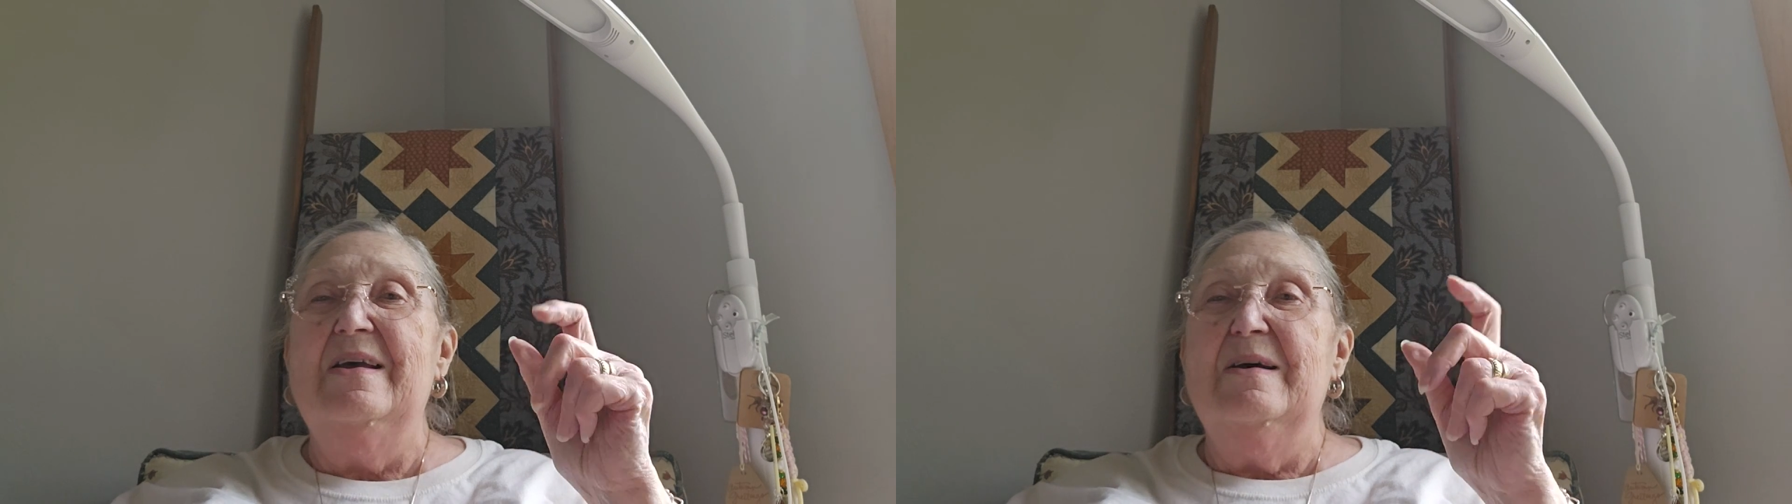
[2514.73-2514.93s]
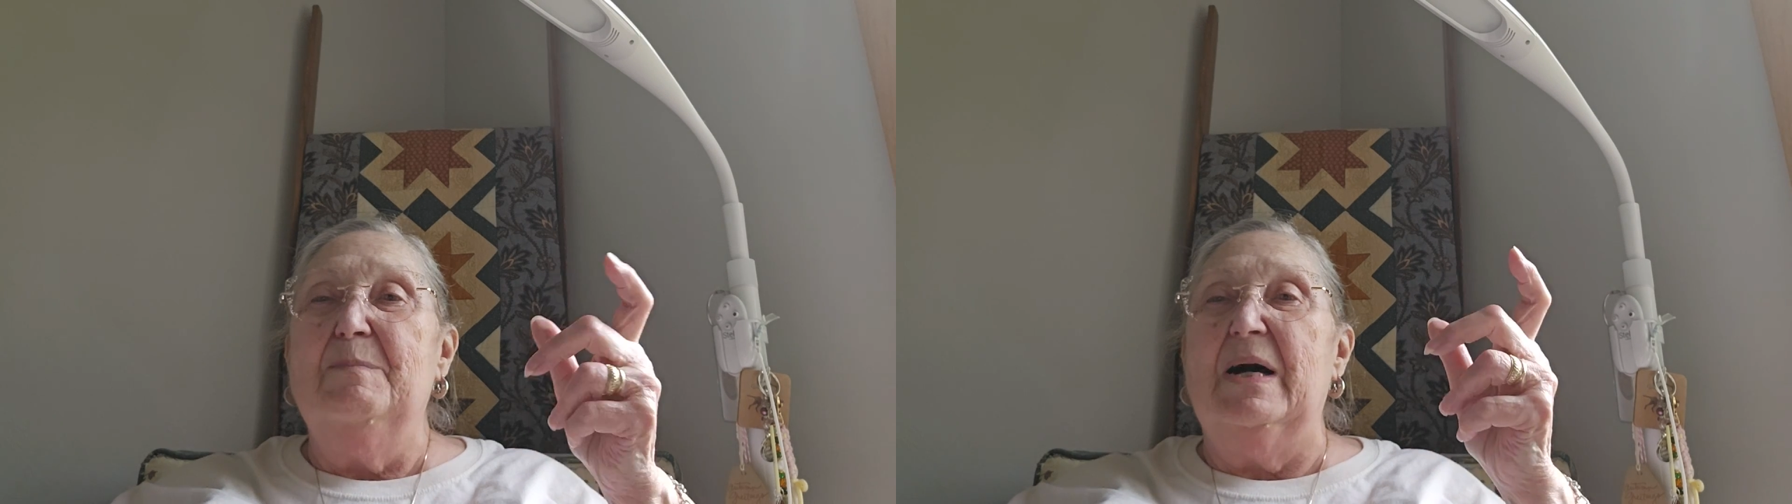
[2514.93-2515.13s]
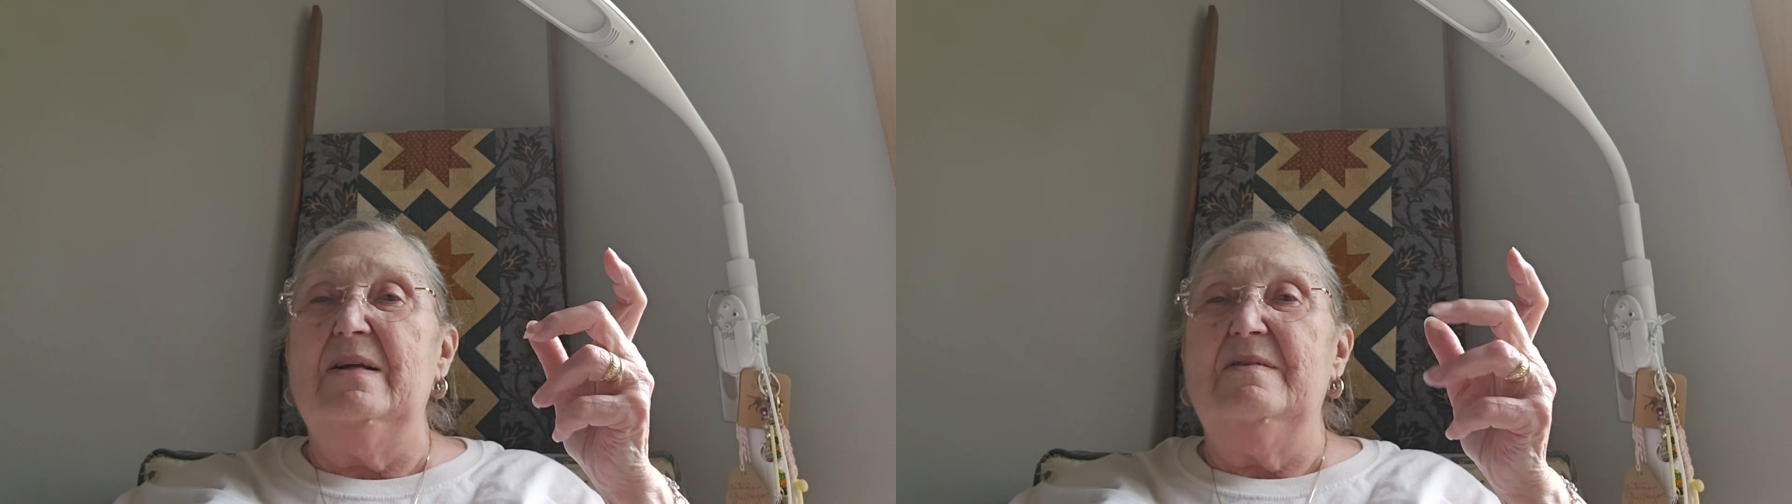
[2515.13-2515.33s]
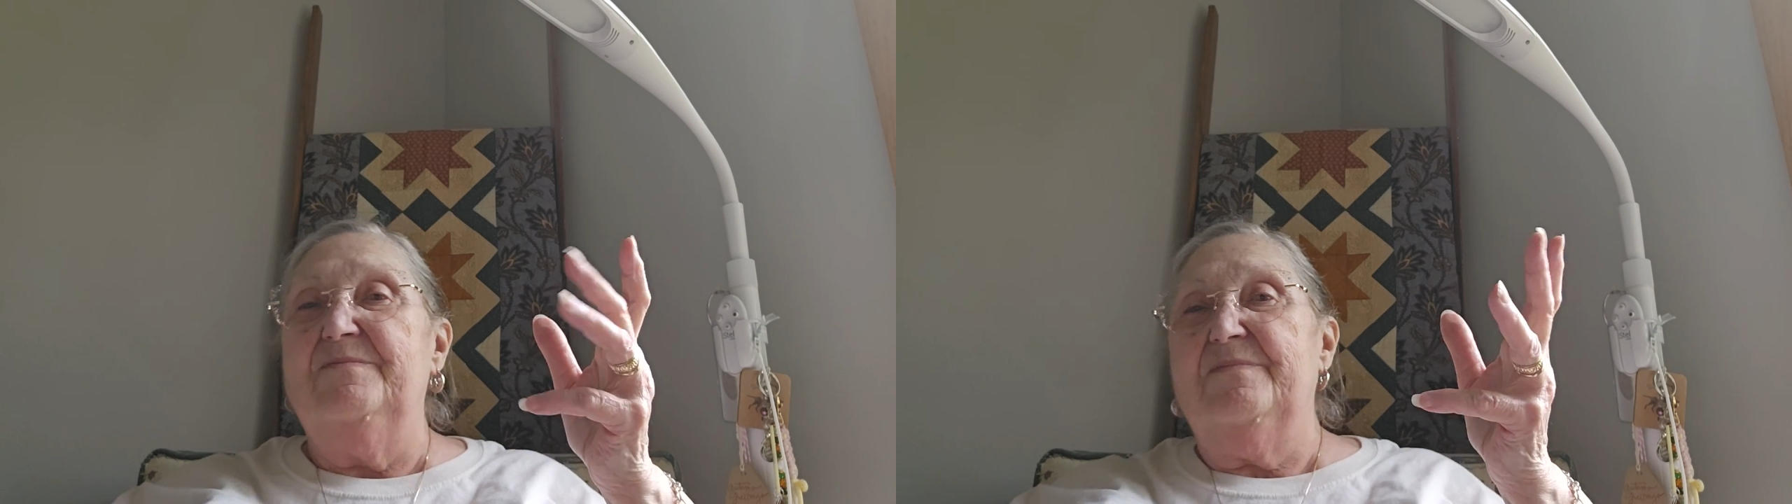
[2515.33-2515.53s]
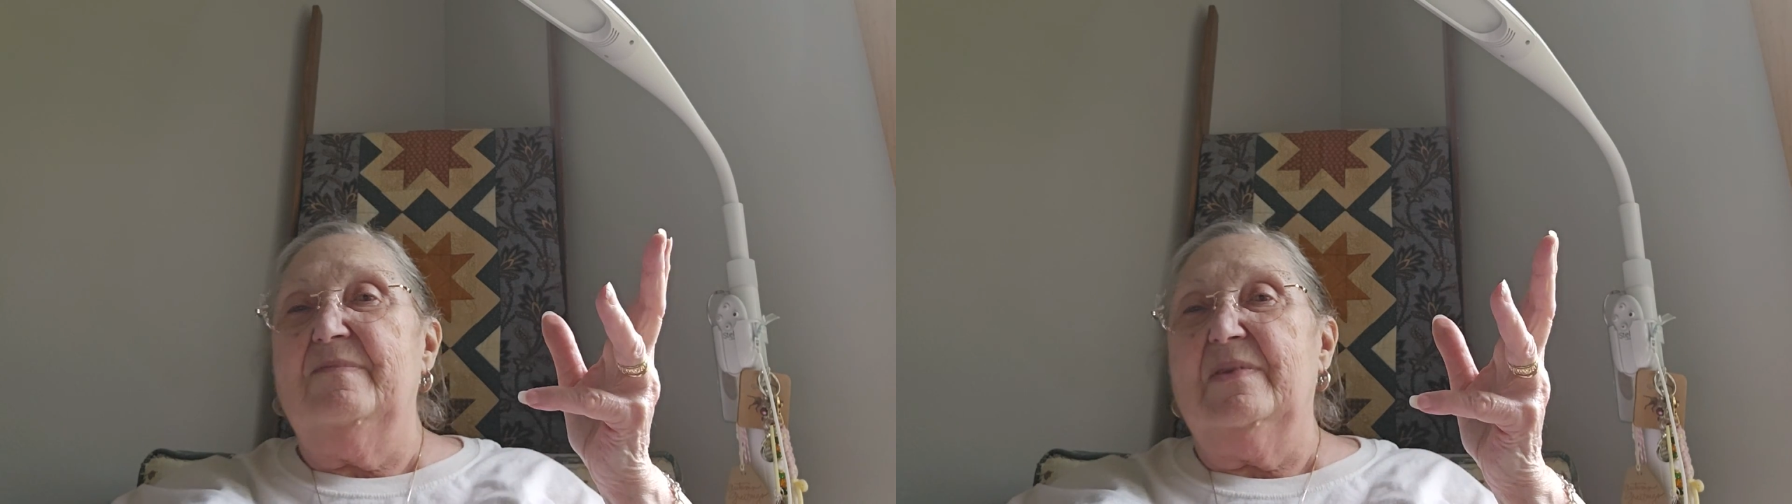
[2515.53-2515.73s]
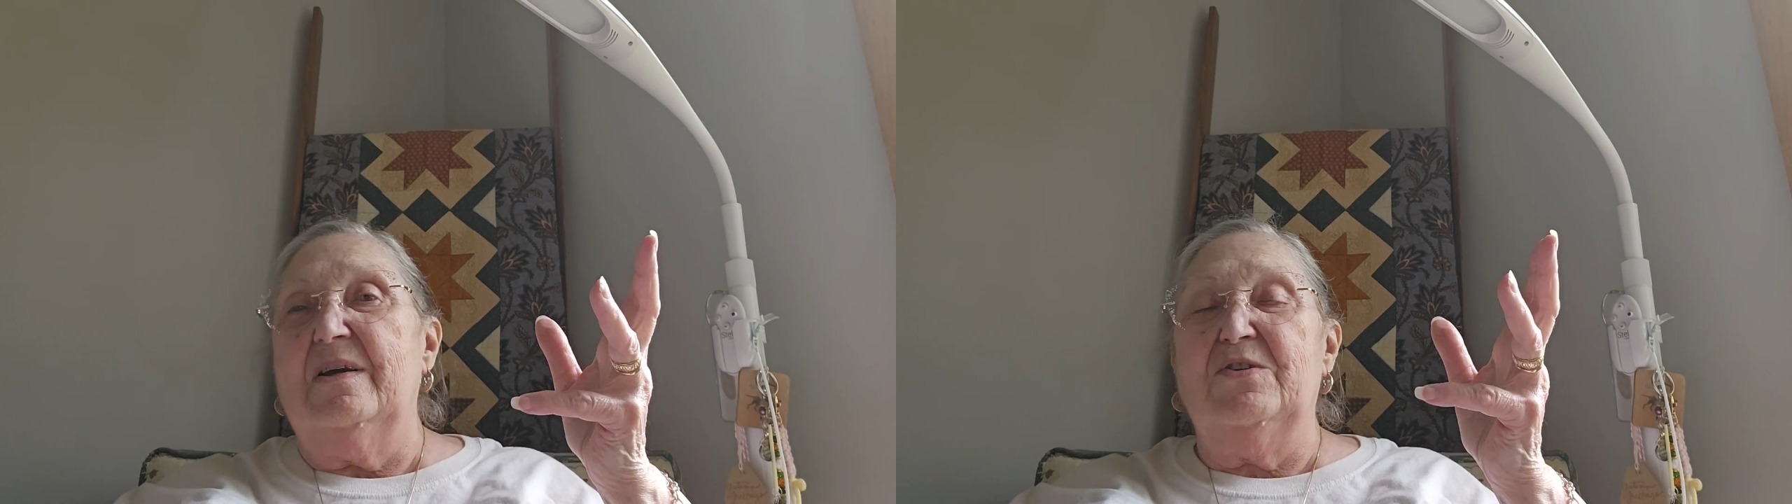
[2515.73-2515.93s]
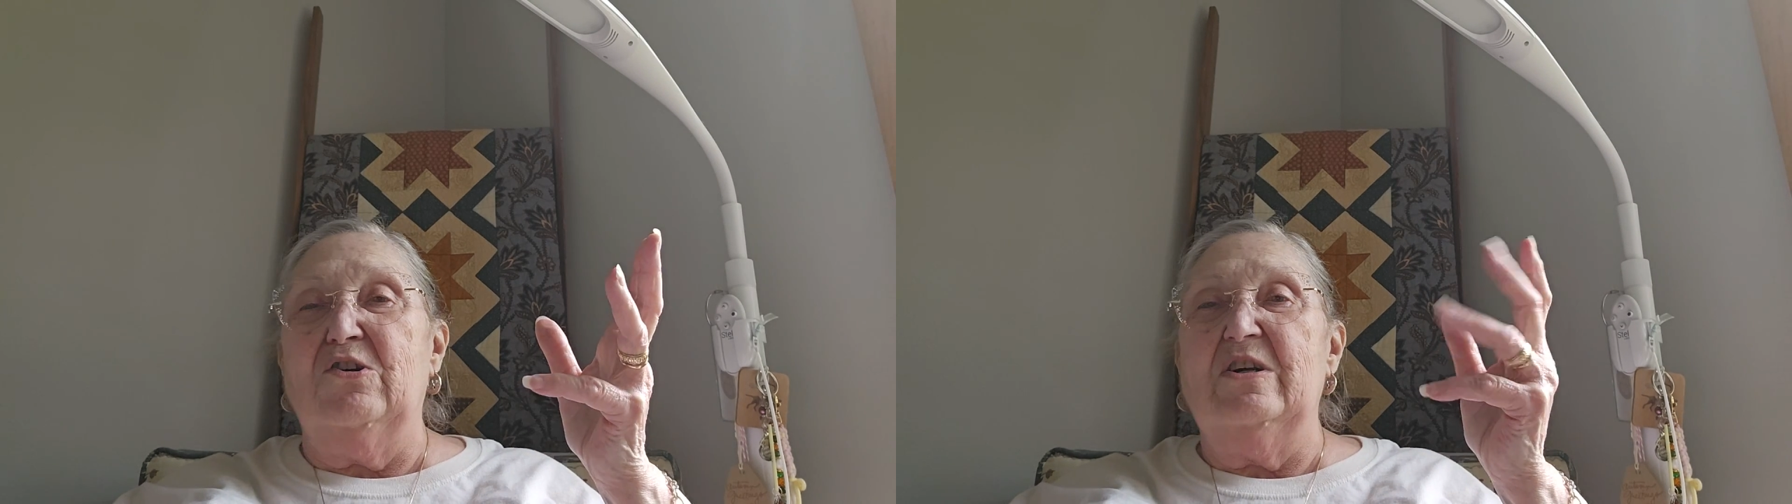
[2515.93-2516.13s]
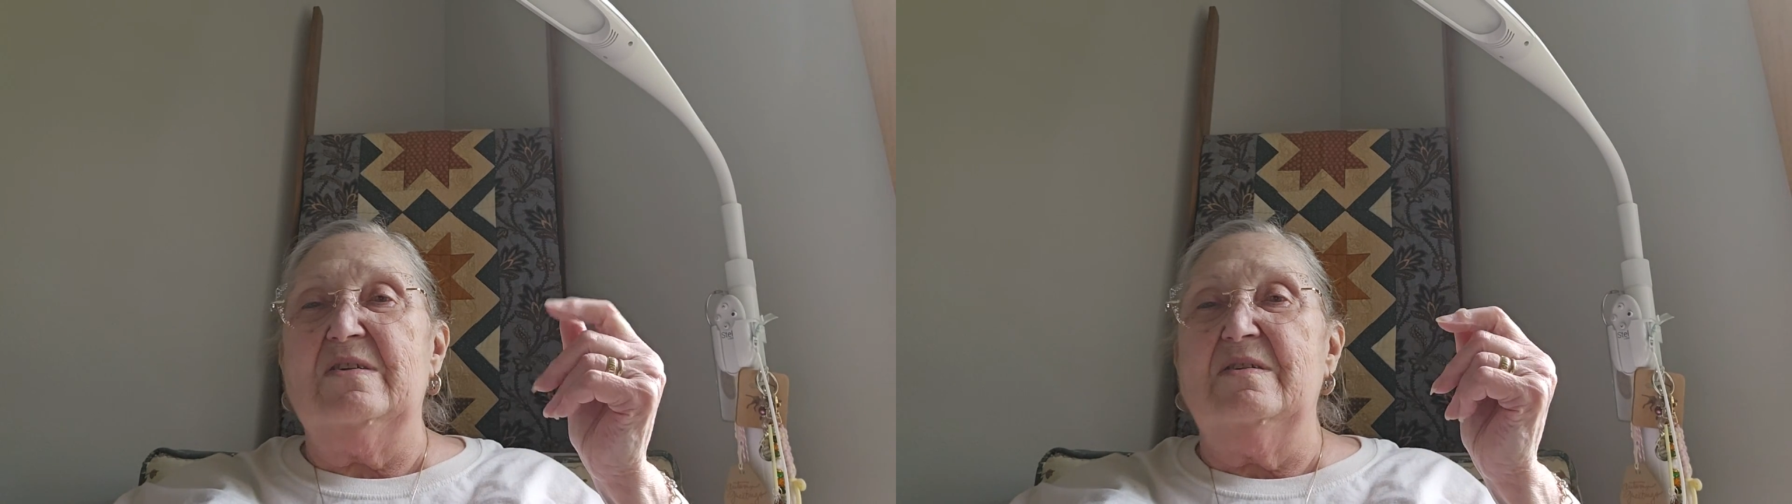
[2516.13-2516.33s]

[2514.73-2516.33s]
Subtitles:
But, of course,